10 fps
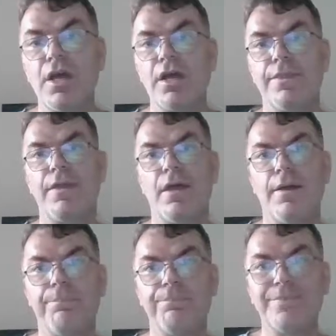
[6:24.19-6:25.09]

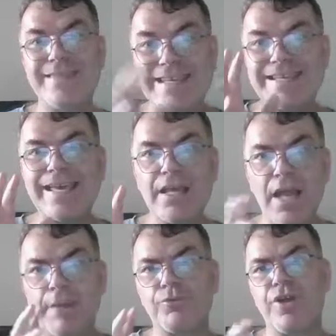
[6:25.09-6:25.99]
The TK
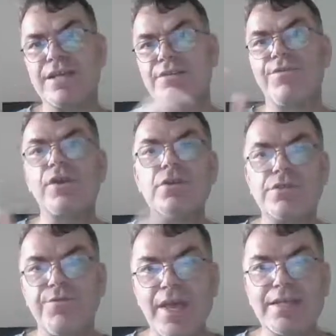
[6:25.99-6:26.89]
library has a
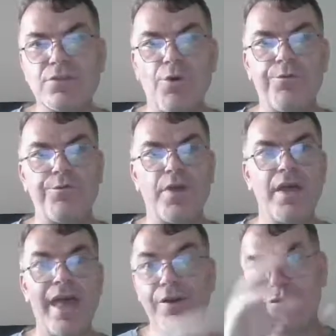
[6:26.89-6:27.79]
various ways of
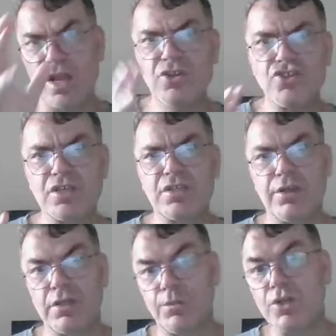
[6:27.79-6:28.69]
arranging the,
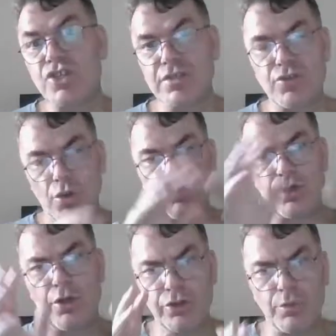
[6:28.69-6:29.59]
the widgets on,
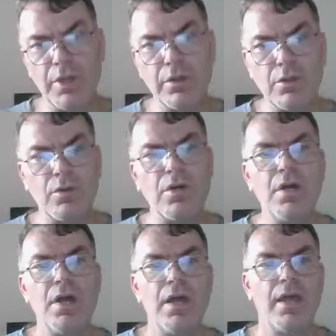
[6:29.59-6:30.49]
on the window
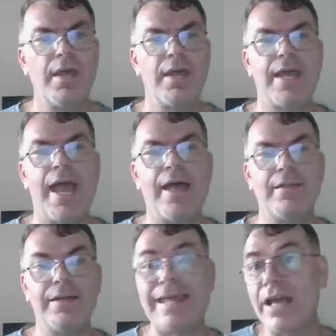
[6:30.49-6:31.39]
uh, and
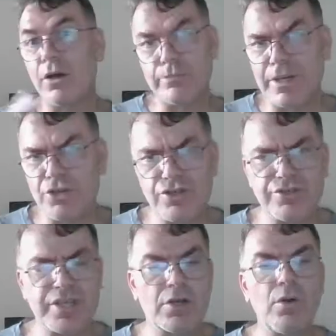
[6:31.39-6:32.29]
layout managers
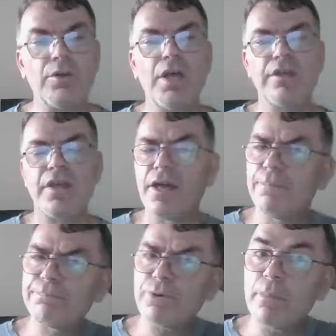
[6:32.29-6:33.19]
they call.
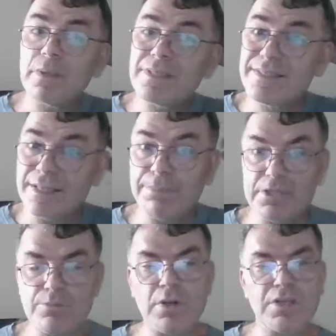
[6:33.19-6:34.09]
Then probably the
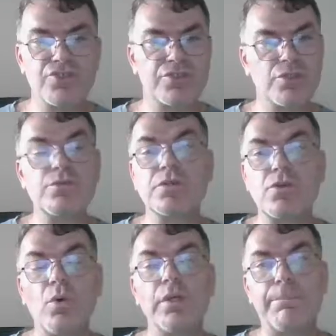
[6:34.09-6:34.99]
simplest one is just using
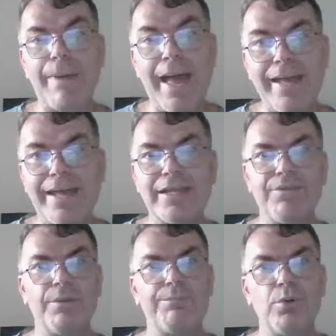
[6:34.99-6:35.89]
calling pack and it
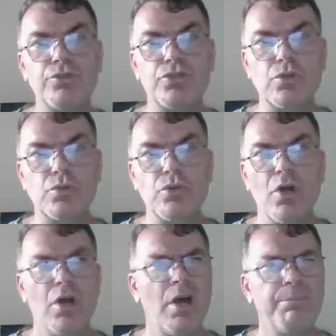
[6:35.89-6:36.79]
will put you
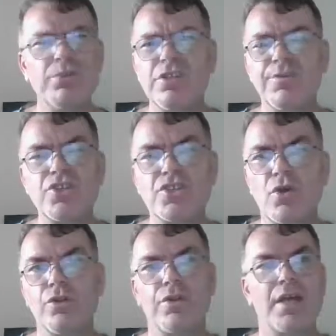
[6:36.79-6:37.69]
put the widget
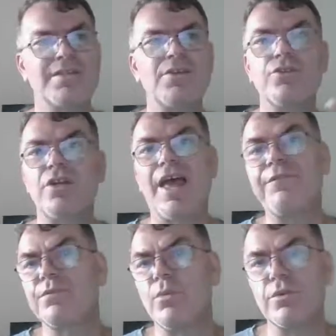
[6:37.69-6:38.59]
on I think on the
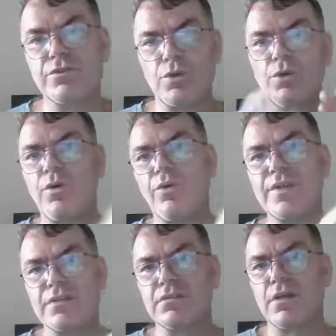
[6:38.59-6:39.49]
left mode so always
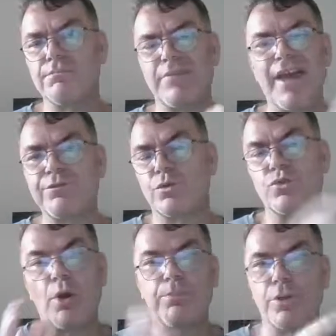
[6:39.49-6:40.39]
on the left or
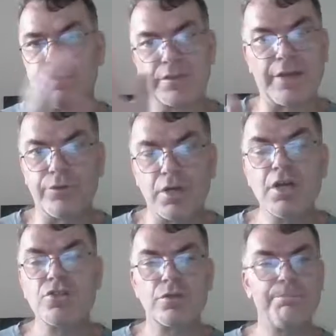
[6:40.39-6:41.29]
top or whatever.
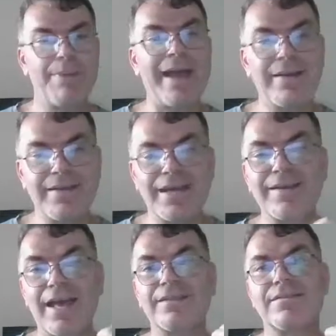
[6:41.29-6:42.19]
So pack can
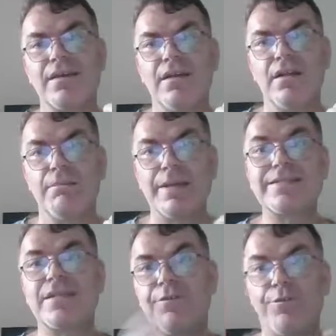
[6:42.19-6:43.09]
get
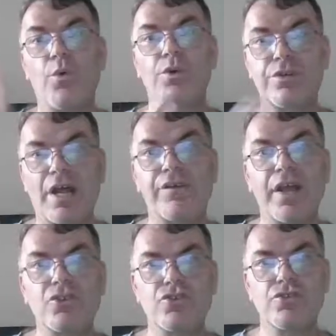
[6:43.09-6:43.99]
basically four
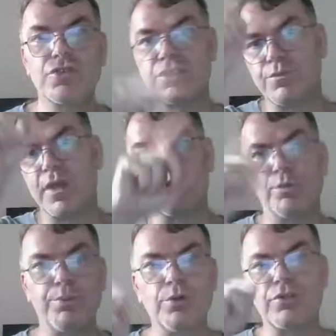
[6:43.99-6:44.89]
directions where to
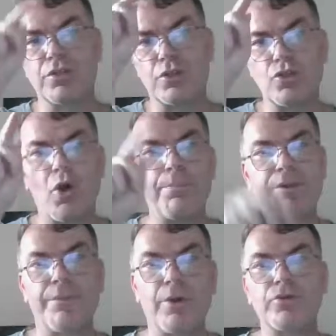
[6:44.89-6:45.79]
put at the top, at
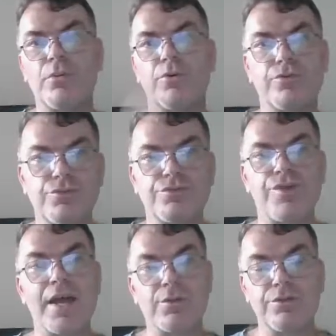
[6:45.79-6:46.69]
the bottom, or to the
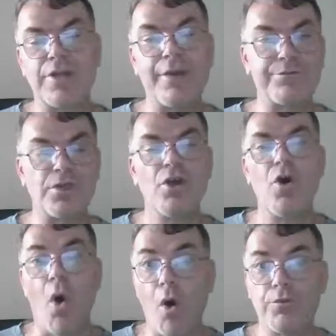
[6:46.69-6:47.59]
right, or the left
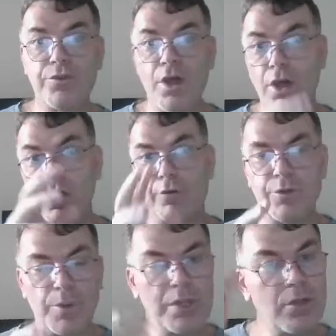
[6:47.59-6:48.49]
of the of the
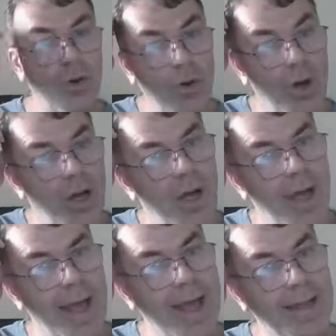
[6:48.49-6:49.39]
window
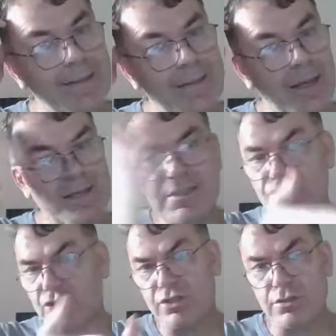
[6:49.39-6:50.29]
and uh, this is
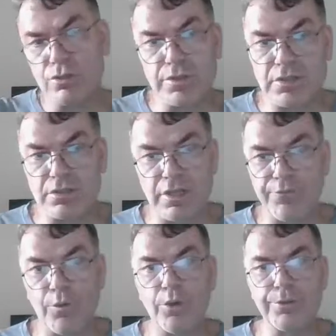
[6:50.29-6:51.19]
just using the
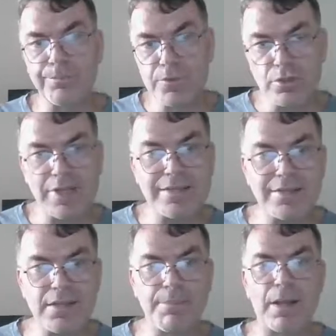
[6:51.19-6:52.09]
default. So that's
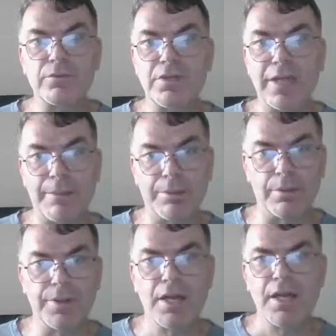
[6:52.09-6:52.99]
about the label.
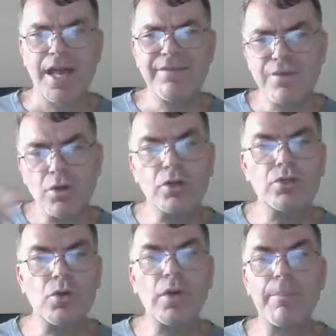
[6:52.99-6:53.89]
And we're going to
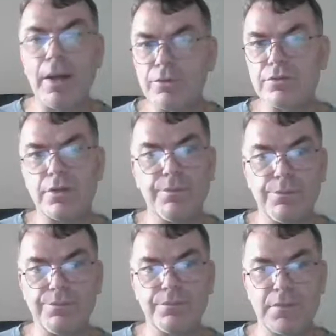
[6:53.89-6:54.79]
talk about uh,
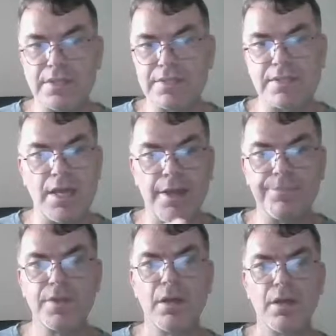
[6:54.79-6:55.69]
these uh,
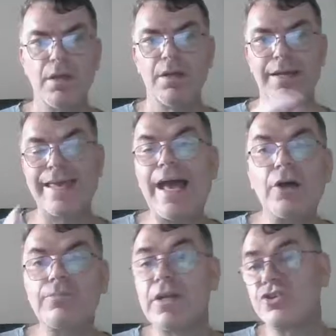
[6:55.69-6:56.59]

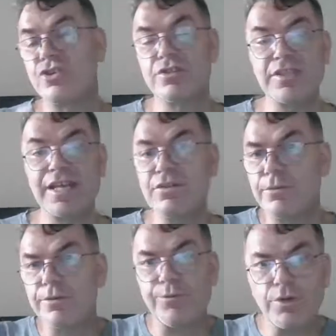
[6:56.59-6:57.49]
layout managers later,
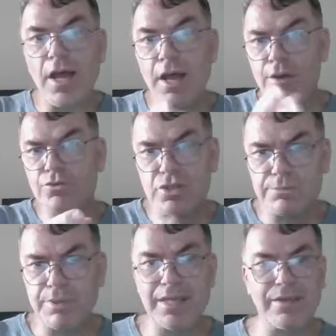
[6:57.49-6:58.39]
but for now, just
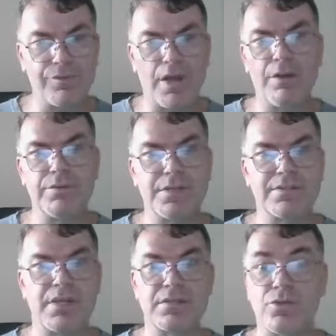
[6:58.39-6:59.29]
playing around is,
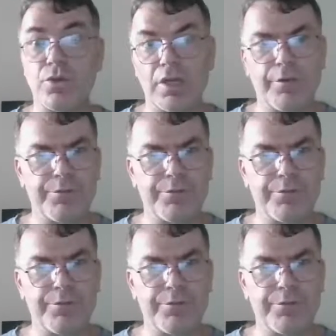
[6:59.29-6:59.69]
is good enough.